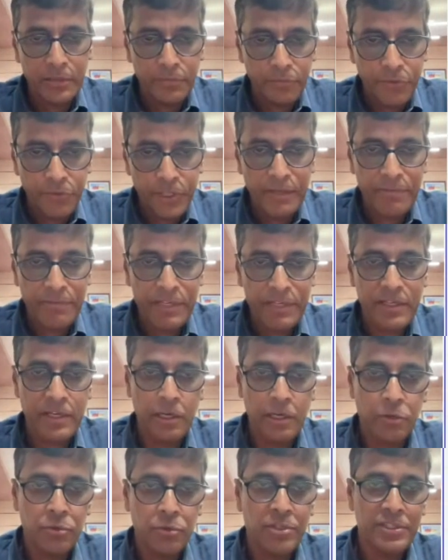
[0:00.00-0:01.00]
we have a
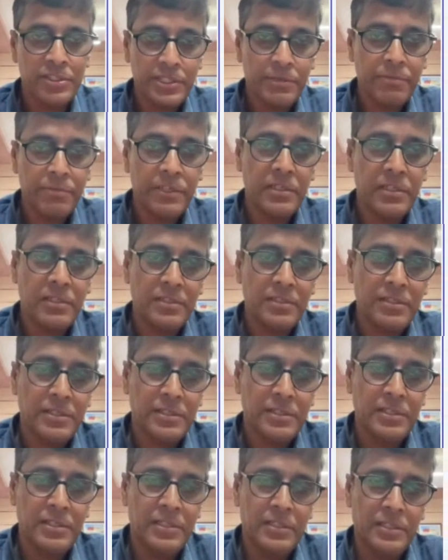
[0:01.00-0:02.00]
ground receiver
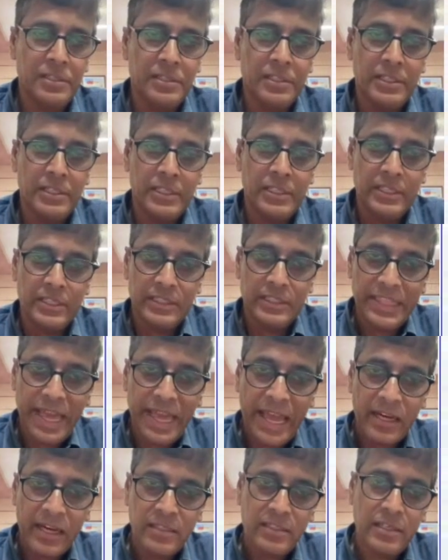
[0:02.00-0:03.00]

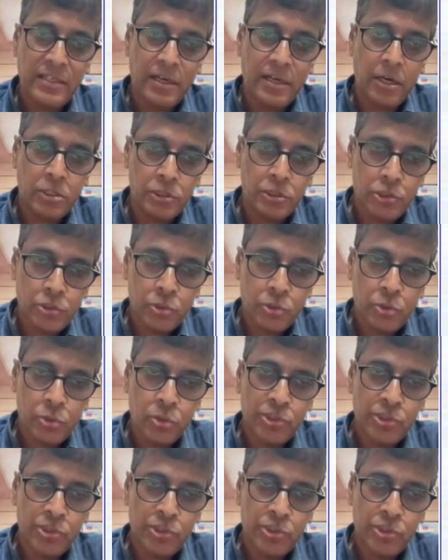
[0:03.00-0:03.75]
that also